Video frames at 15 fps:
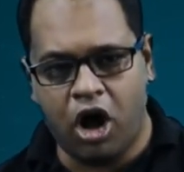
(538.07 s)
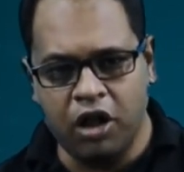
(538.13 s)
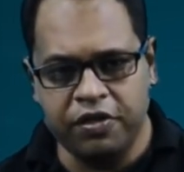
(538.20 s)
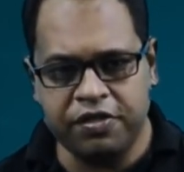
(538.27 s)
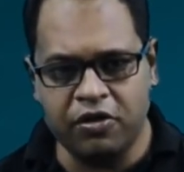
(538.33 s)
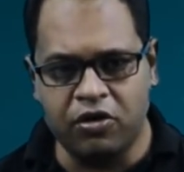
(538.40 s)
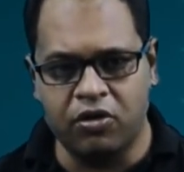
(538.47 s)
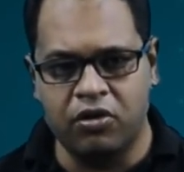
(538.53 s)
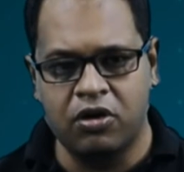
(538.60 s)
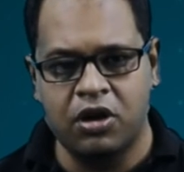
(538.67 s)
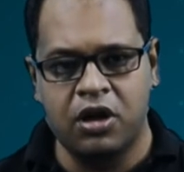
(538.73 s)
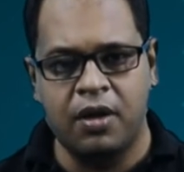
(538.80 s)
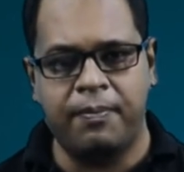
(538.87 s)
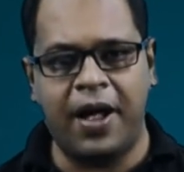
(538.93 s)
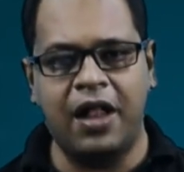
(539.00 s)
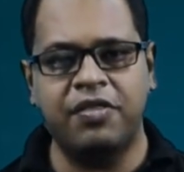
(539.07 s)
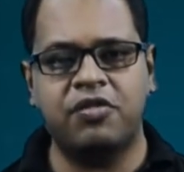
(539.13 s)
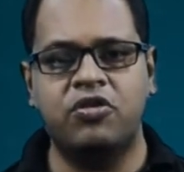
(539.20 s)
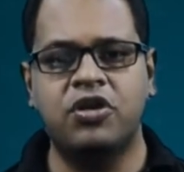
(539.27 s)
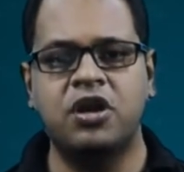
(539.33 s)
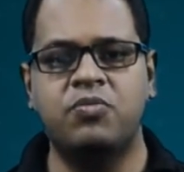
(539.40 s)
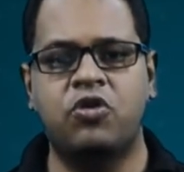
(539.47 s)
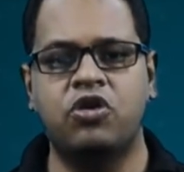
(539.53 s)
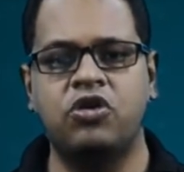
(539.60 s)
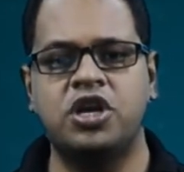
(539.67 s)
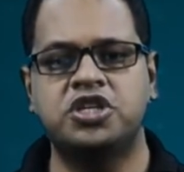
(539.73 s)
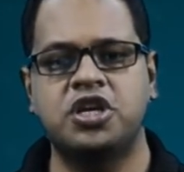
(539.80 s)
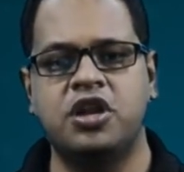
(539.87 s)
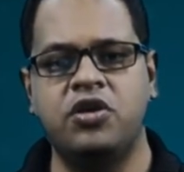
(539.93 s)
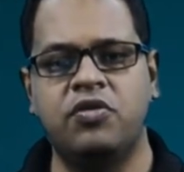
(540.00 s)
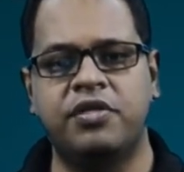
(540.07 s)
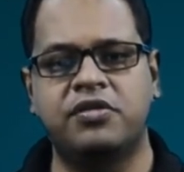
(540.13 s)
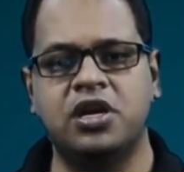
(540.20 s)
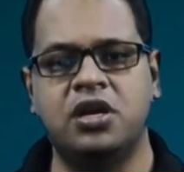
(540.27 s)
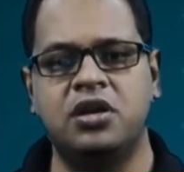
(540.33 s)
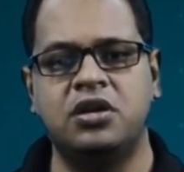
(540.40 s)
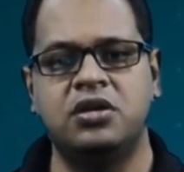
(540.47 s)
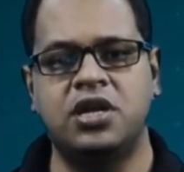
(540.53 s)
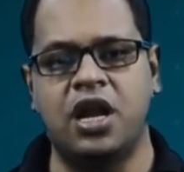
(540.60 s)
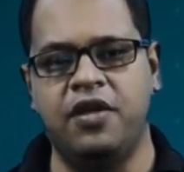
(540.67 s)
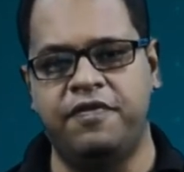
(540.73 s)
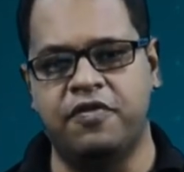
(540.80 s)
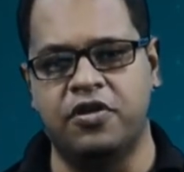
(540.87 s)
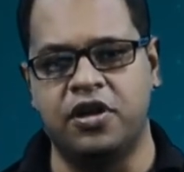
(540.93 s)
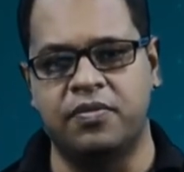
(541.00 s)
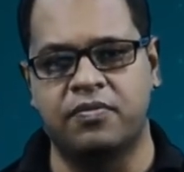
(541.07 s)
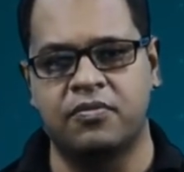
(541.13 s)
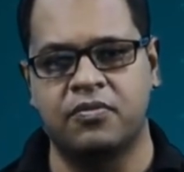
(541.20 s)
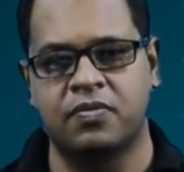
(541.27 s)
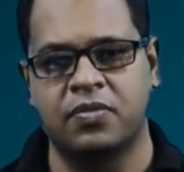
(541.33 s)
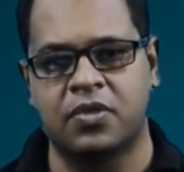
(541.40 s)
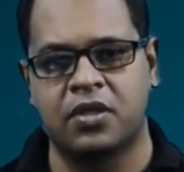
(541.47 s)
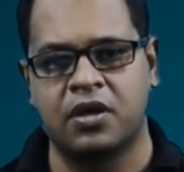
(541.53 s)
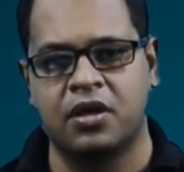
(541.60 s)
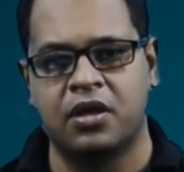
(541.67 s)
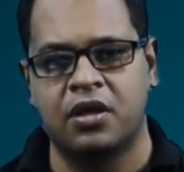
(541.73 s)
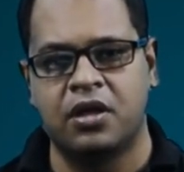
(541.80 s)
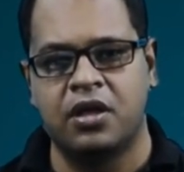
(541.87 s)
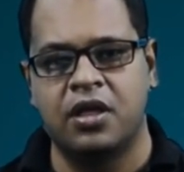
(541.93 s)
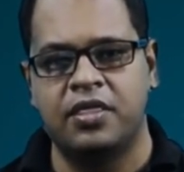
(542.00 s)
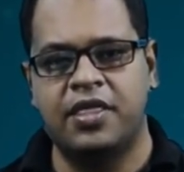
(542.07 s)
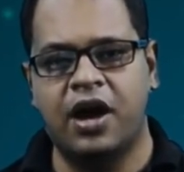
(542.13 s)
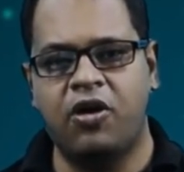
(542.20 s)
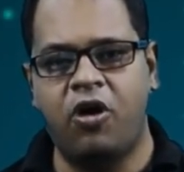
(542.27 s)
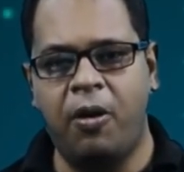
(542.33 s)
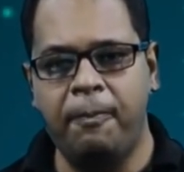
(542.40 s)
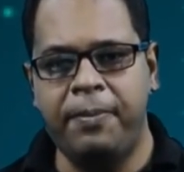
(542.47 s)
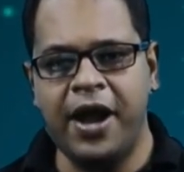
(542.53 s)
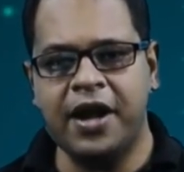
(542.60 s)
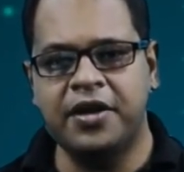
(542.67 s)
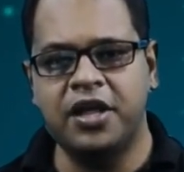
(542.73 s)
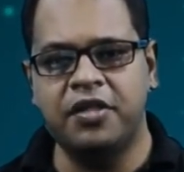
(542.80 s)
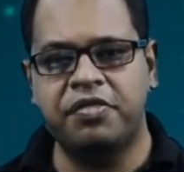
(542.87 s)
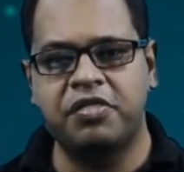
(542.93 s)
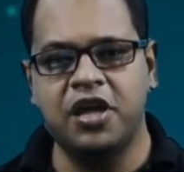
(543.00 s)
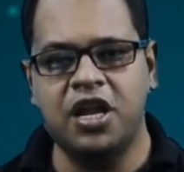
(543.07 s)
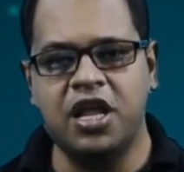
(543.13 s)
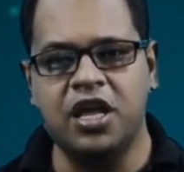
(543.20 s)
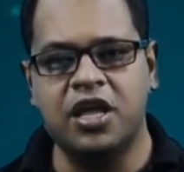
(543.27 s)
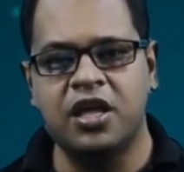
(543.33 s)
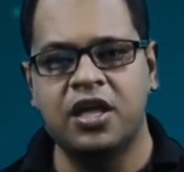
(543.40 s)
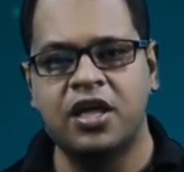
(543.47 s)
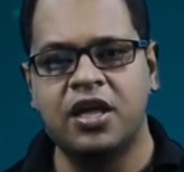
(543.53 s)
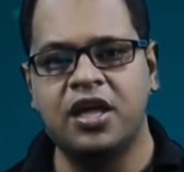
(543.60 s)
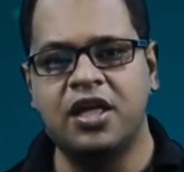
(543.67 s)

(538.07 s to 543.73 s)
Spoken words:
Also, pulse-coded modulation used in telephony. The compact disc CD